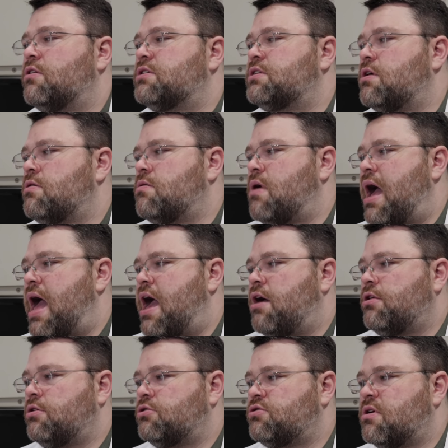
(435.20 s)
So
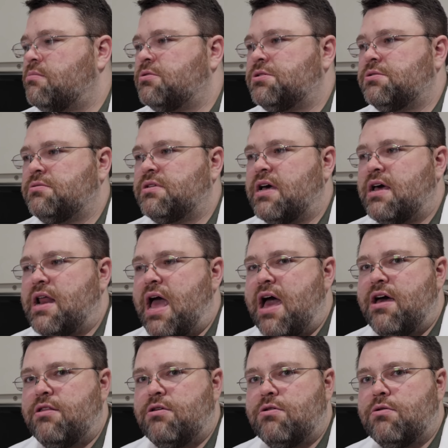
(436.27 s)
how do you troubleshoot that?
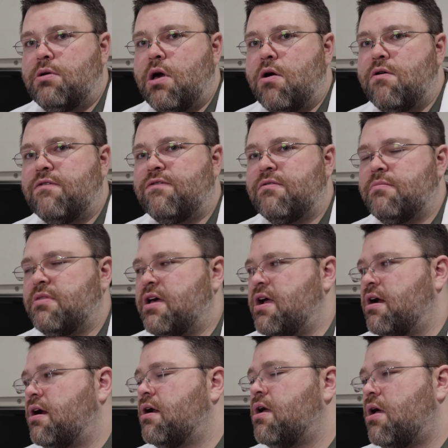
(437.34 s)
How do you go from
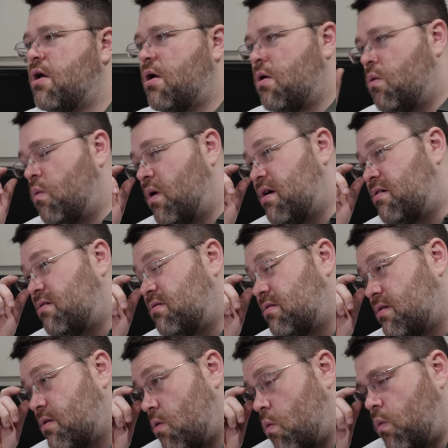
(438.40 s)
there?
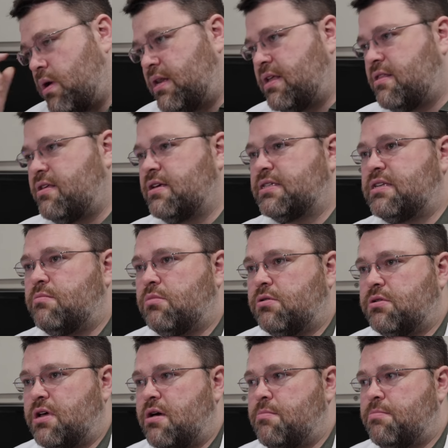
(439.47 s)
Well, we did the
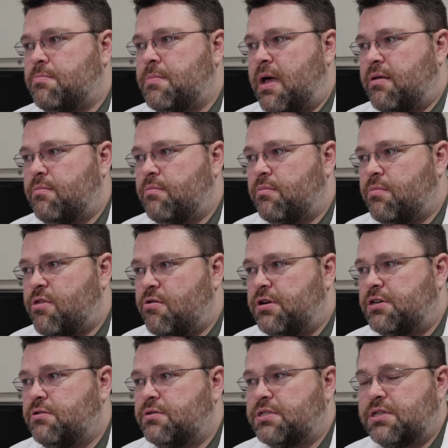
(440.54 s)
assembler dump in
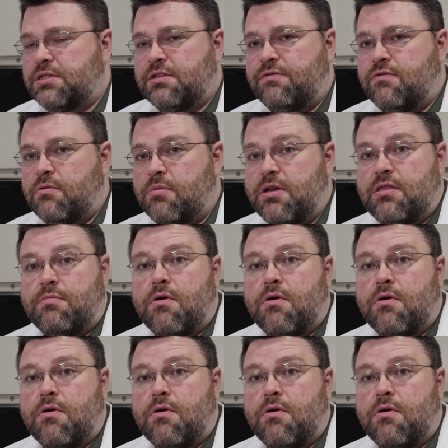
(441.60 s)
32 to 64 bit.